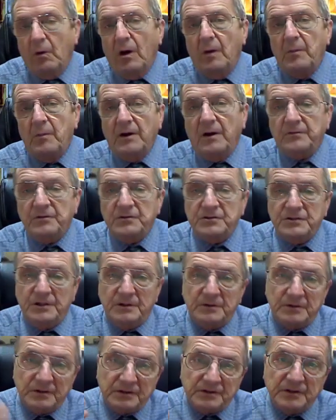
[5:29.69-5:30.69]
Walmart, for
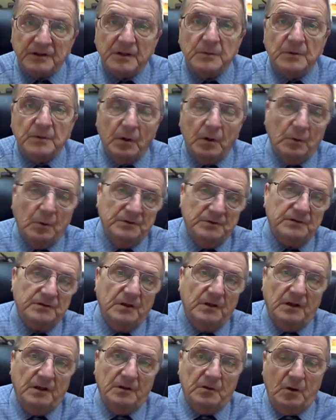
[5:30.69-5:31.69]
general, is to keep the
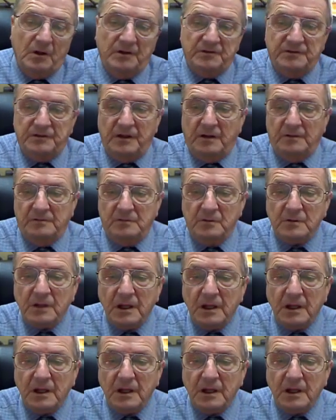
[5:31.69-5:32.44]
lowest cost down.